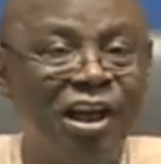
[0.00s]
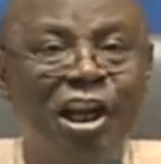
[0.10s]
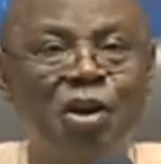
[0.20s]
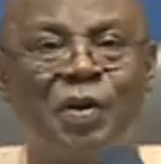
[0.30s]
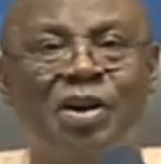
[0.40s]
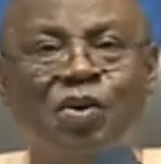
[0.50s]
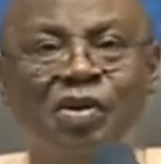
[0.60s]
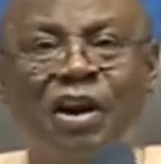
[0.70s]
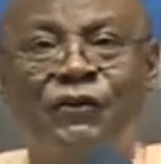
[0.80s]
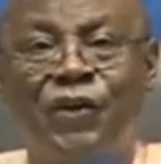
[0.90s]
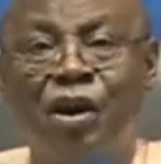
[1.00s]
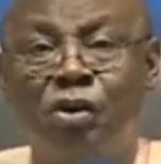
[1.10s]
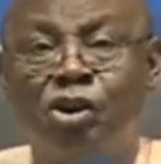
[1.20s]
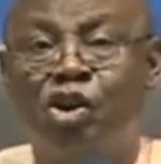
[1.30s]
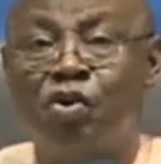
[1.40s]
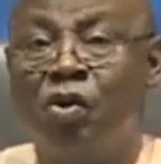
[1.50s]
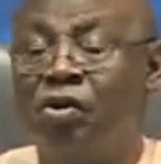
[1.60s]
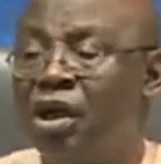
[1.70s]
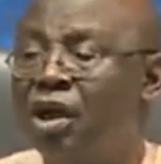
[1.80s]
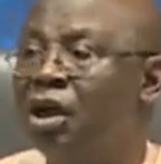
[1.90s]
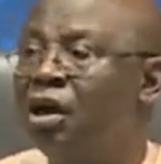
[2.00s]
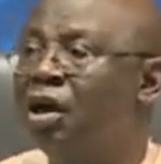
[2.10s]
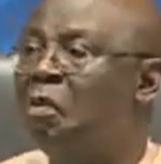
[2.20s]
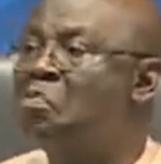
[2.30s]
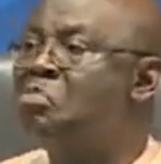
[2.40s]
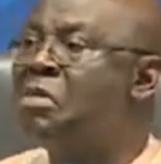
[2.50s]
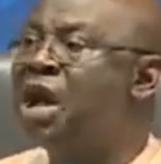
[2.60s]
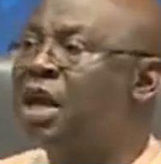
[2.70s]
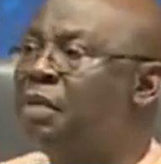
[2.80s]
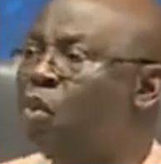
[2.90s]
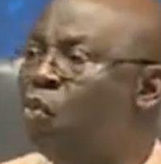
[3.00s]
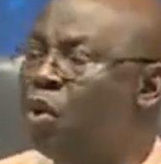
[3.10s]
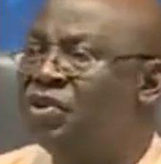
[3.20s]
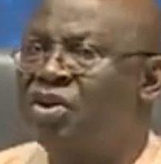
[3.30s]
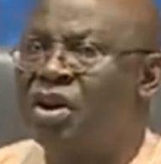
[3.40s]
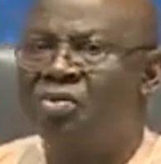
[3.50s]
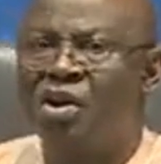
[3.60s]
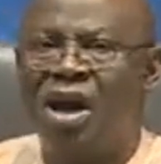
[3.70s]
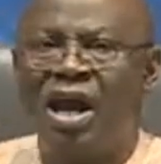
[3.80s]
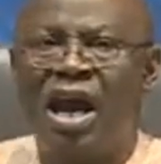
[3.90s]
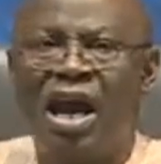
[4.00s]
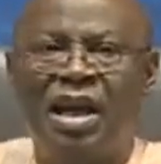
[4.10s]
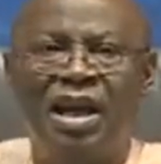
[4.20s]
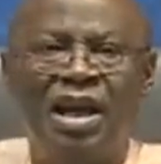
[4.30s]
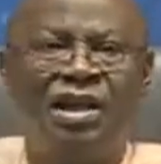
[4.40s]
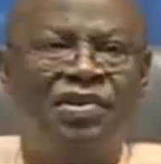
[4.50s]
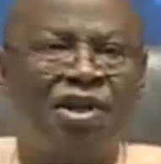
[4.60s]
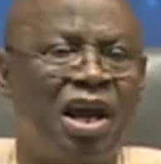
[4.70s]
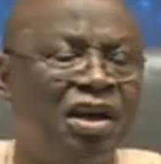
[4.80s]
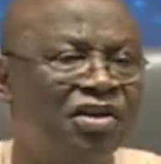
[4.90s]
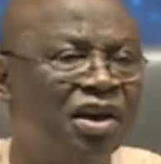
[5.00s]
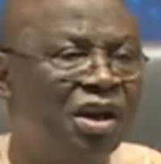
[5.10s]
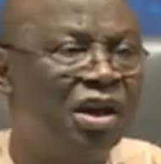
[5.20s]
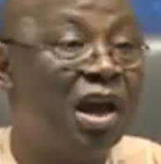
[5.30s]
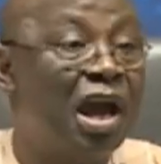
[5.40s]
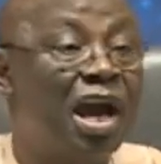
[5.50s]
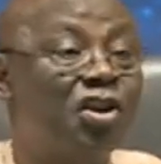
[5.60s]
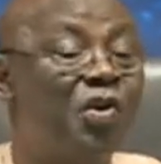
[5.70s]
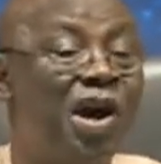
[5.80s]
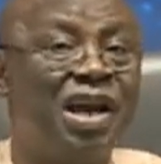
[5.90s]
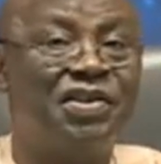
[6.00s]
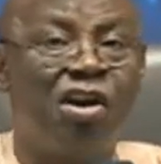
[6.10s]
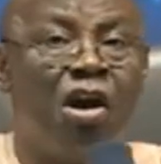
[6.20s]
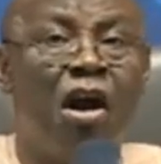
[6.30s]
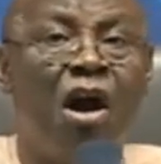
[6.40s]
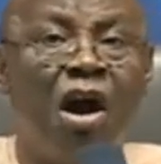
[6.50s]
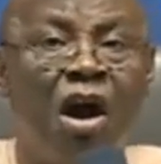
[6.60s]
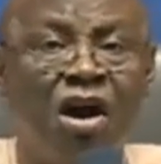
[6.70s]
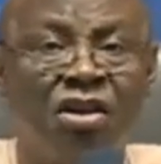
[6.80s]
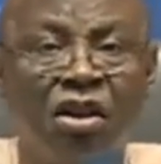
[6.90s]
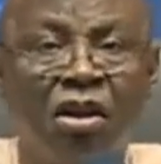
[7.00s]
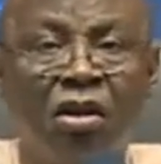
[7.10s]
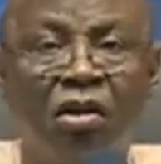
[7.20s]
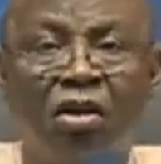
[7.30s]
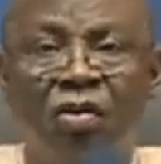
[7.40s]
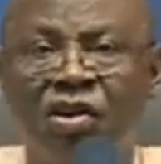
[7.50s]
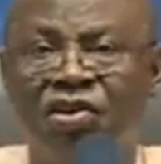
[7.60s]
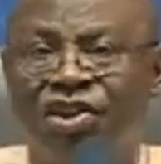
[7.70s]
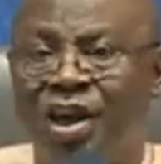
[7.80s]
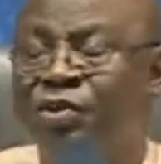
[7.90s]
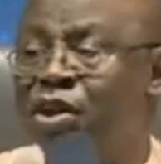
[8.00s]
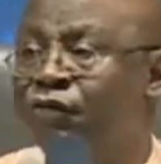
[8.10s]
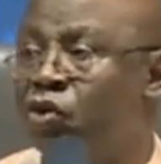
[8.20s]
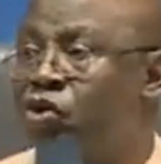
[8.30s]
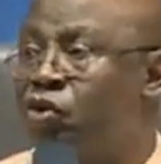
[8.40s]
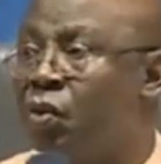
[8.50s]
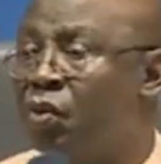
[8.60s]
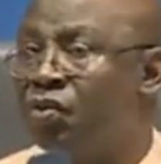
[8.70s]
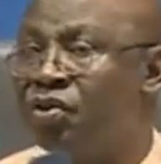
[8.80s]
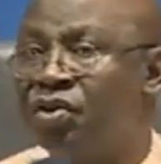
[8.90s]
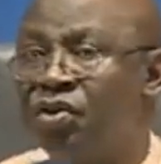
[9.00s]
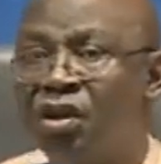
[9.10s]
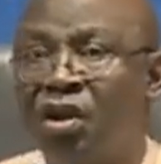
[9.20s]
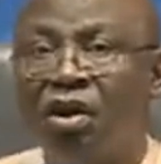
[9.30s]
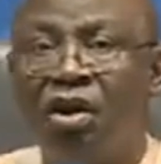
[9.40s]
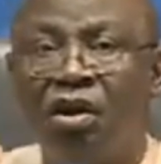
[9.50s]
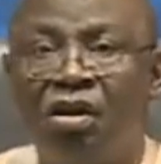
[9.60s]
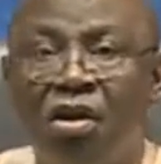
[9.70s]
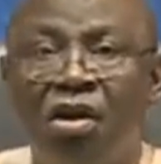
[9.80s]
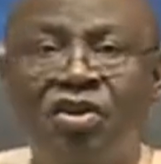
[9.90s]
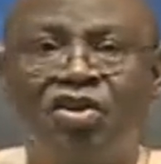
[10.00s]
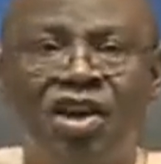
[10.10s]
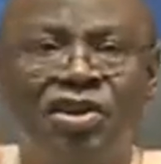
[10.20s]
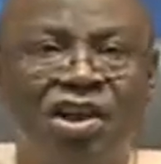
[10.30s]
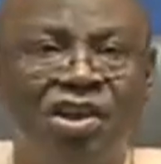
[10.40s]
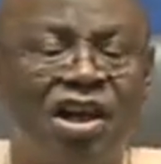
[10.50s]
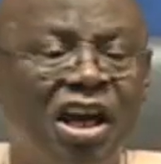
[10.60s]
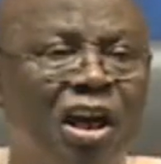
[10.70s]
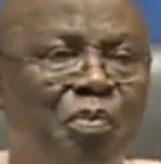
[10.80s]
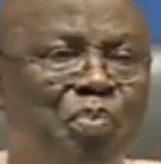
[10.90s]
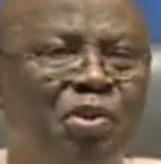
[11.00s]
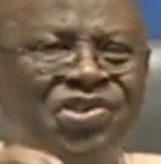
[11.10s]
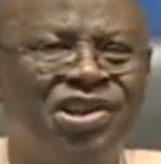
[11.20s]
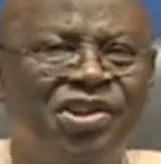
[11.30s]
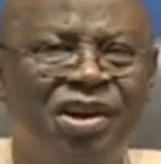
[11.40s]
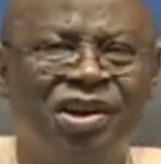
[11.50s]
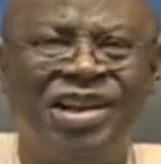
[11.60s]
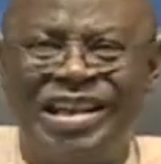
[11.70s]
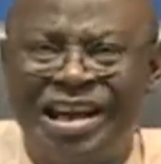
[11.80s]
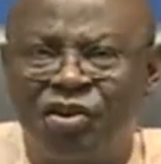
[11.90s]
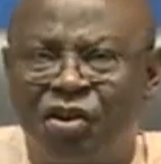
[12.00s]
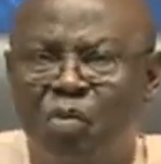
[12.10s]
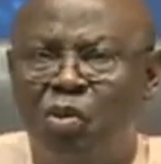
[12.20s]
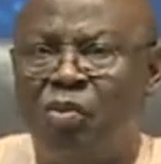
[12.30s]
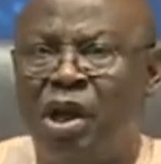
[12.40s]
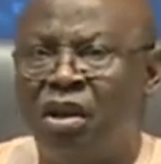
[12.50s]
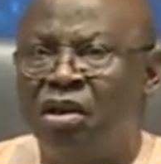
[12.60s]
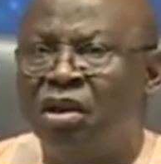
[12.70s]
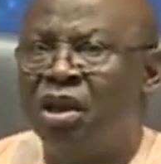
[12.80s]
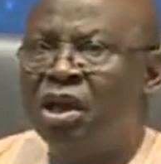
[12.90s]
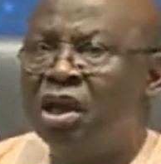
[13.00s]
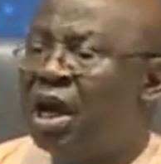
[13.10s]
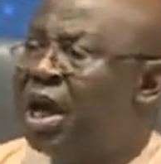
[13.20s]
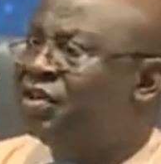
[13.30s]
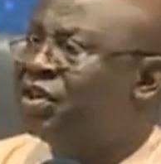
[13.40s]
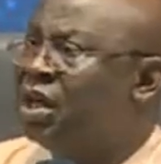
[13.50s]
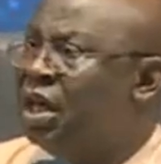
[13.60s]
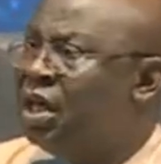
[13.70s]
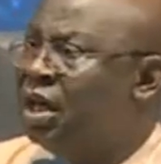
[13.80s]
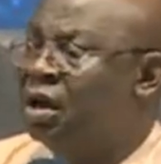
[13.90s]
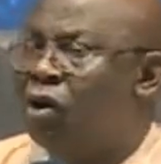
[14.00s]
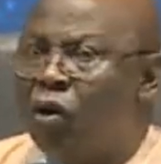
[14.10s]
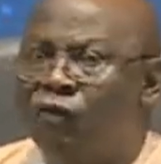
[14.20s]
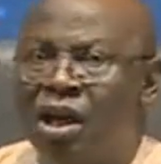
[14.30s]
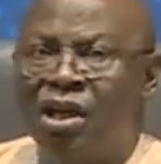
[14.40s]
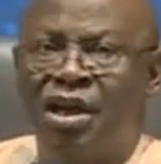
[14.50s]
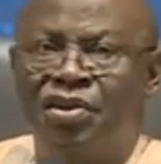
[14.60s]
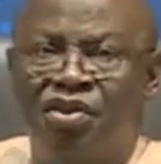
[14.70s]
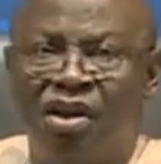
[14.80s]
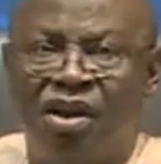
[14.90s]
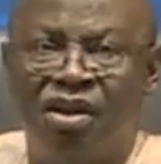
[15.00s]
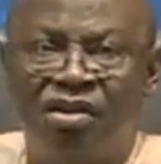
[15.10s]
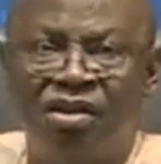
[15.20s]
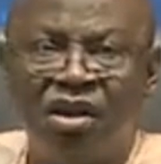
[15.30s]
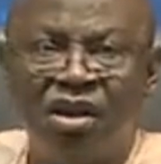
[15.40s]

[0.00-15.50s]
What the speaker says: This particular Pharaoh showed remarkable wisdom and insight, as well as a heart receptive to truth. God strategically positioned this humble man as king over Israel,